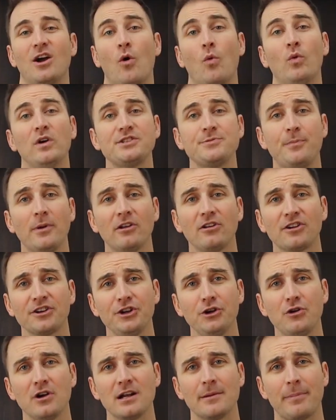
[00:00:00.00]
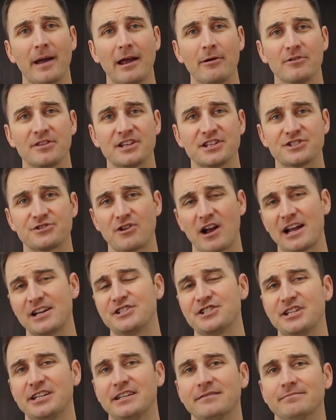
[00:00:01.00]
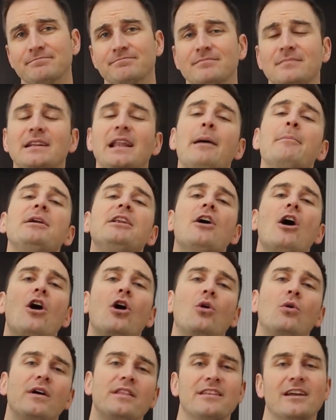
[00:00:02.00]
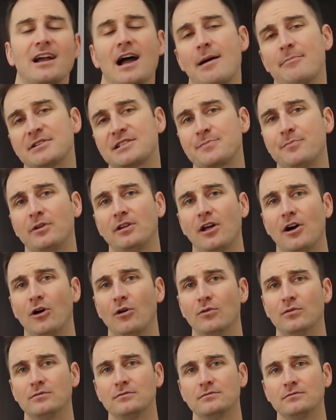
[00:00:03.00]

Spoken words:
Which bill are you going to pay with this strategy? Let me know in the comments below.